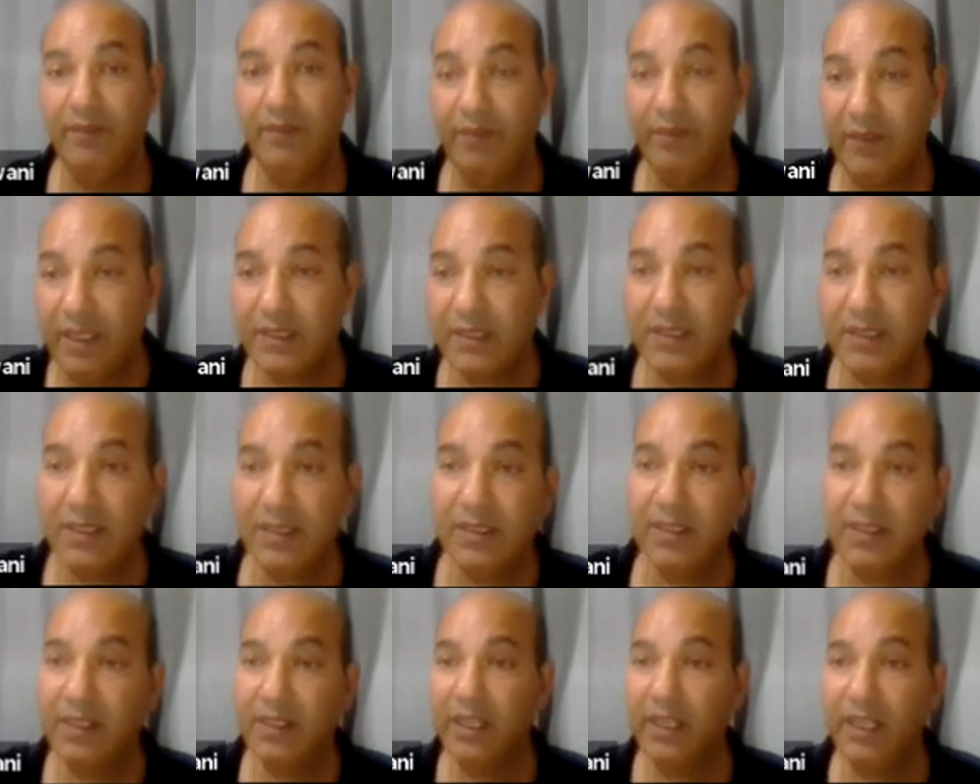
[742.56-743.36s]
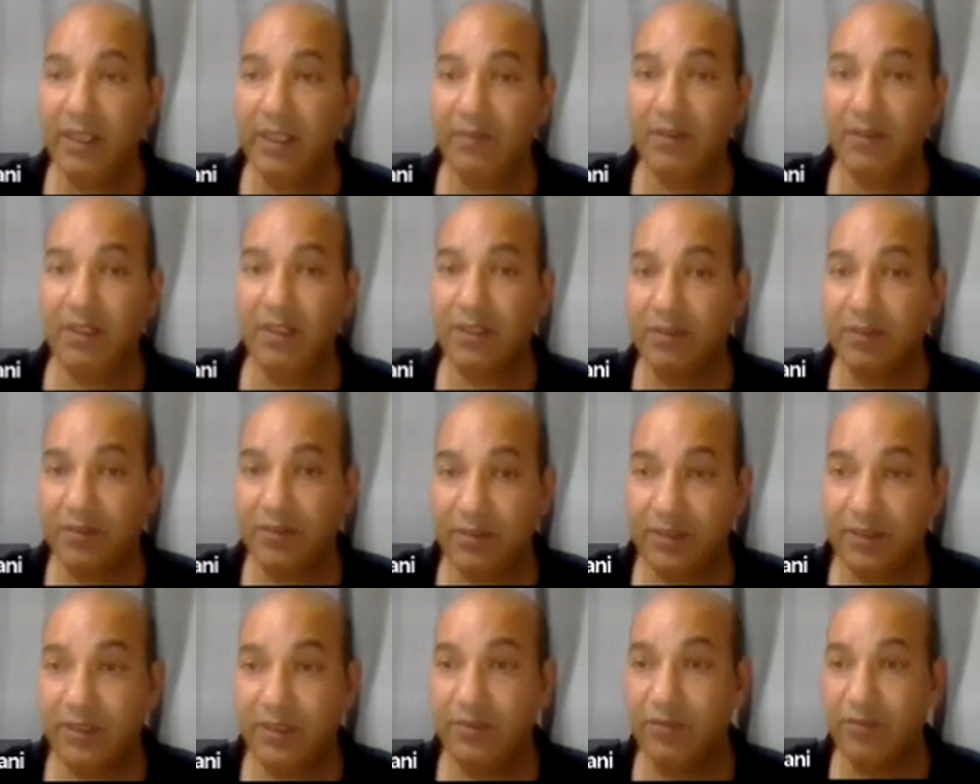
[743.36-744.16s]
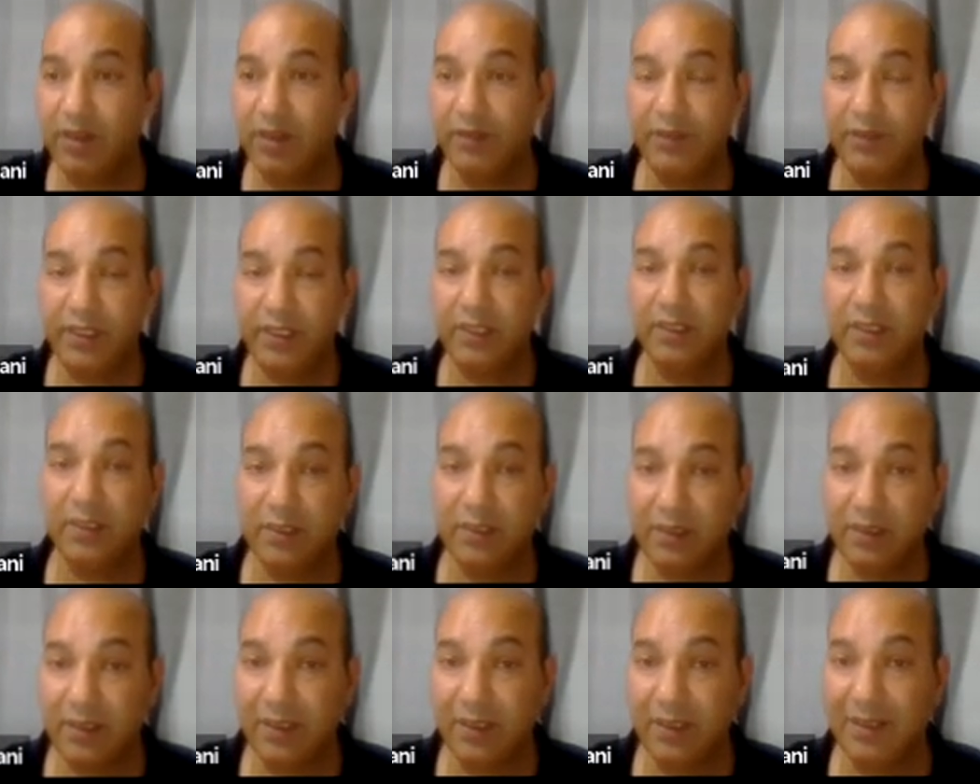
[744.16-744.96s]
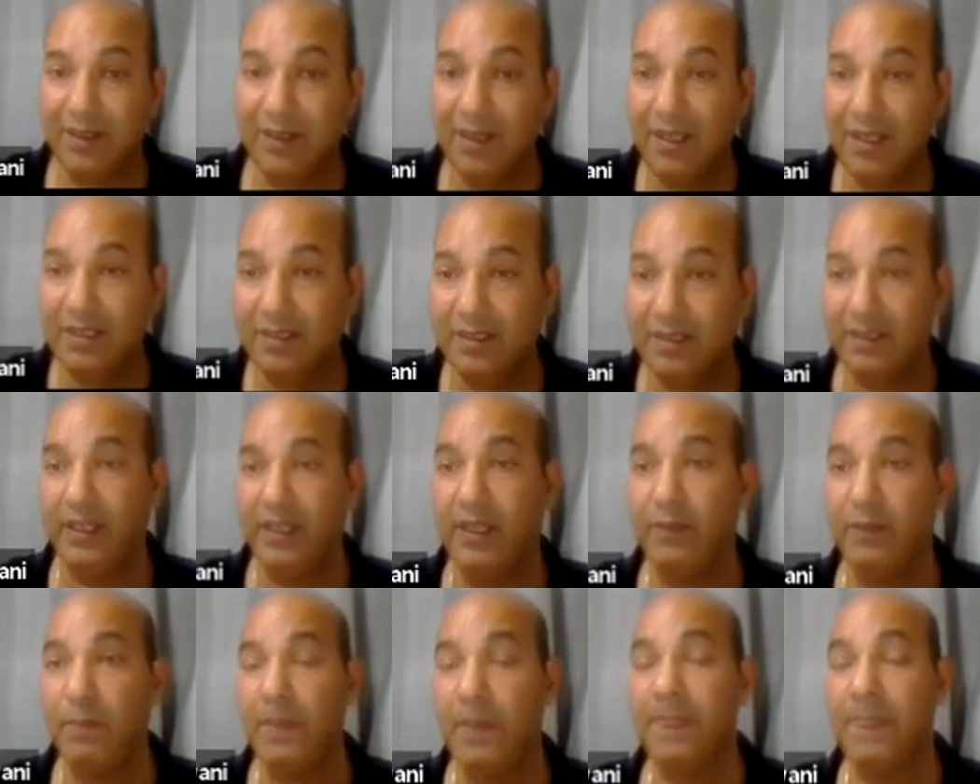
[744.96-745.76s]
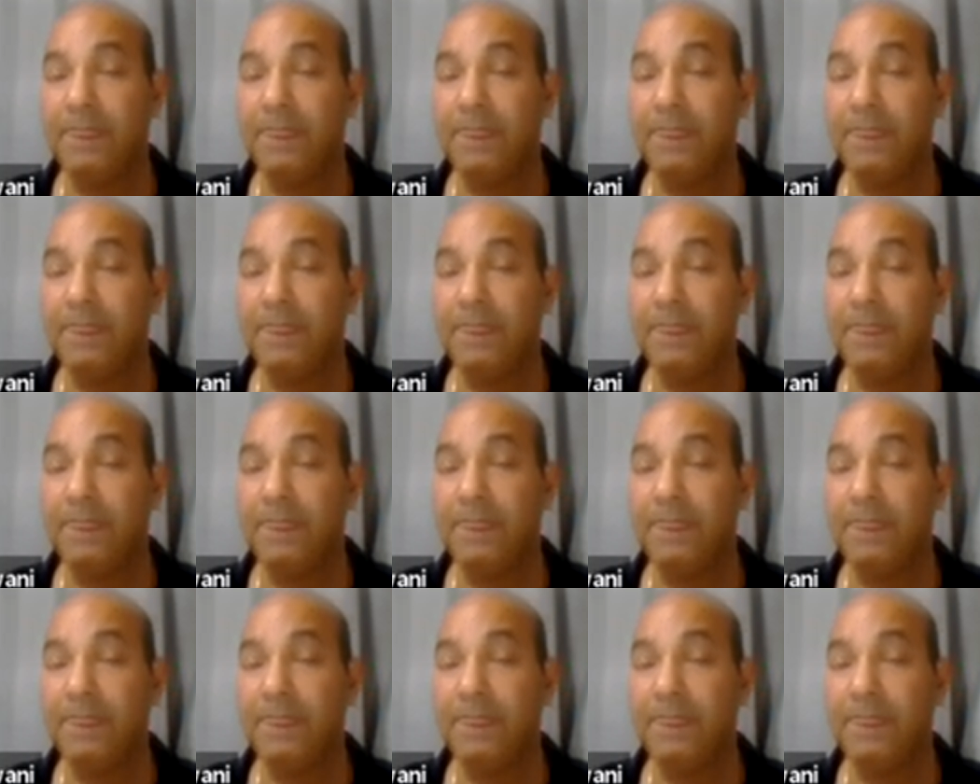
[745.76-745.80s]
This is keyword-driven listing.